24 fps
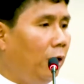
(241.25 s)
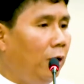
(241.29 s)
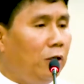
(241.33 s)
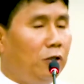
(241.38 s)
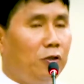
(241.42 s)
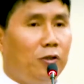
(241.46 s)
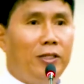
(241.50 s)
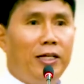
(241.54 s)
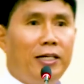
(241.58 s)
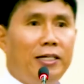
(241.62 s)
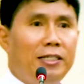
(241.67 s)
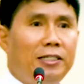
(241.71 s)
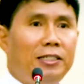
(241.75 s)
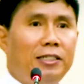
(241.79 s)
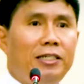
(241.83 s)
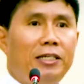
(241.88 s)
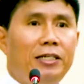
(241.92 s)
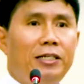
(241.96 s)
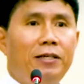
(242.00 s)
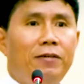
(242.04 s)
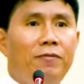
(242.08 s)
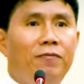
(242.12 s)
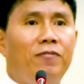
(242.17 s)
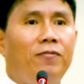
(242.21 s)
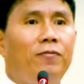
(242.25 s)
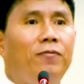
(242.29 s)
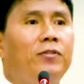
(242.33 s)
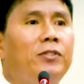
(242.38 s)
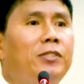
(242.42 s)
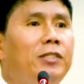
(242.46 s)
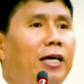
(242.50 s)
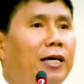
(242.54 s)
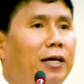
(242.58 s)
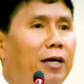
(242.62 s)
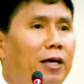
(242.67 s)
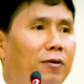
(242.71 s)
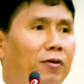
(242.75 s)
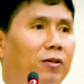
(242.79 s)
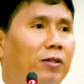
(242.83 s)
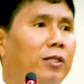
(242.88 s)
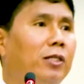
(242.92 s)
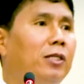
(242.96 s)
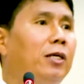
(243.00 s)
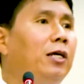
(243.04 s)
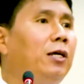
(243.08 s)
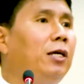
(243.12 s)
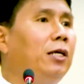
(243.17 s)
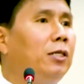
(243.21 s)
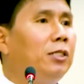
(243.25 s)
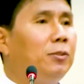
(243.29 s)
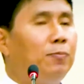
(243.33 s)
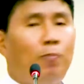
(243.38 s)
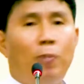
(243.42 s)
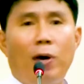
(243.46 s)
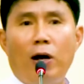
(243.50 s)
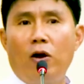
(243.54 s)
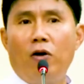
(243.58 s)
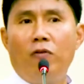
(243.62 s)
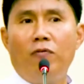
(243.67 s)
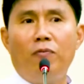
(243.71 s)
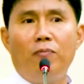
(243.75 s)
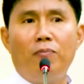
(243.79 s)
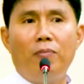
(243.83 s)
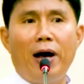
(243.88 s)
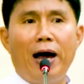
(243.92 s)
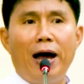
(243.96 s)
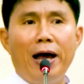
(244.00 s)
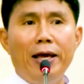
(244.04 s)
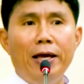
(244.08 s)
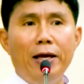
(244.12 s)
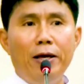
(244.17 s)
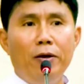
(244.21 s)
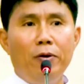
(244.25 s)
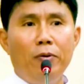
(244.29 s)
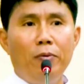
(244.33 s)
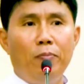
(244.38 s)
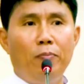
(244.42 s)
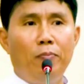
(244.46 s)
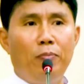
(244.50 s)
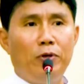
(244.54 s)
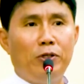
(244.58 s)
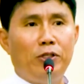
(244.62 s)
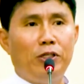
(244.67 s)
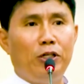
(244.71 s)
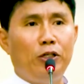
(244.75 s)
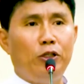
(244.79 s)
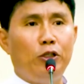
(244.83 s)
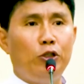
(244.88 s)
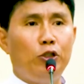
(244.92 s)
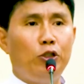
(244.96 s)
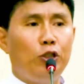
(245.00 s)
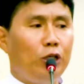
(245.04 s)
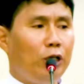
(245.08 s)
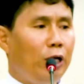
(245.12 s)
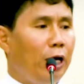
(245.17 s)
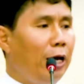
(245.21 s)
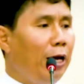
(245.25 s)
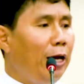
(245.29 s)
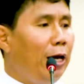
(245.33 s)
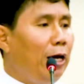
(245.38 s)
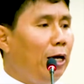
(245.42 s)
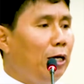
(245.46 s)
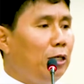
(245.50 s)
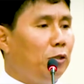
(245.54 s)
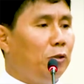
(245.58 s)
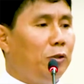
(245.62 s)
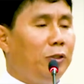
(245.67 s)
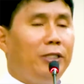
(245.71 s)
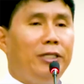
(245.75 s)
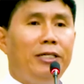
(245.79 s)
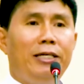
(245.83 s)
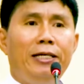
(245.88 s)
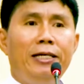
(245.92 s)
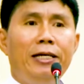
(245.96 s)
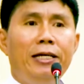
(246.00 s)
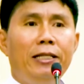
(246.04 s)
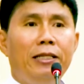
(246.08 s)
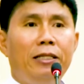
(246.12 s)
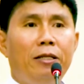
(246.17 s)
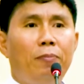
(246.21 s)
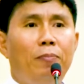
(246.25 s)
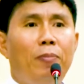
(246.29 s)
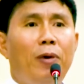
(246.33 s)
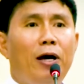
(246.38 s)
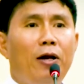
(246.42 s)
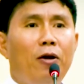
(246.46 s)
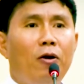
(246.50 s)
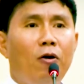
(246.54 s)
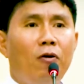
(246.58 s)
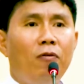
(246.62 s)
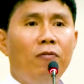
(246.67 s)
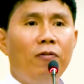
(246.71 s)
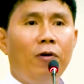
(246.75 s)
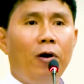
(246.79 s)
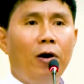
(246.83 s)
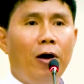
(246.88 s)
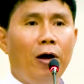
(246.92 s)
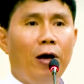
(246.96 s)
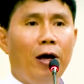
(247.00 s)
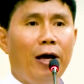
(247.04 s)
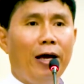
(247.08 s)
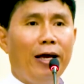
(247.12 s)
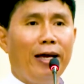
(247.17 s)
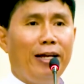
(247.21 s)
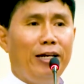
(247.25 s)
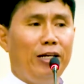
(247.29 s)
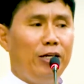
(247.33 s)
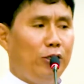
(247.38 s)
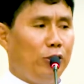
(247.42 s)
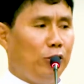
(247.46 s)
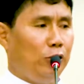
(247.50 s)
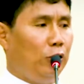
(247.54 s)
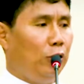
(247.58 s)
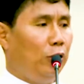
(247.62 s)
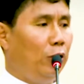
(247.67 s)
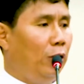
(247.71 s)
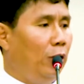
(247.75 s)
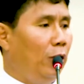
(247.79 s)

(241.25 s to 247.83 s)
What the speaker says: So that is the second part of my presentation. So the birth of Ganesh.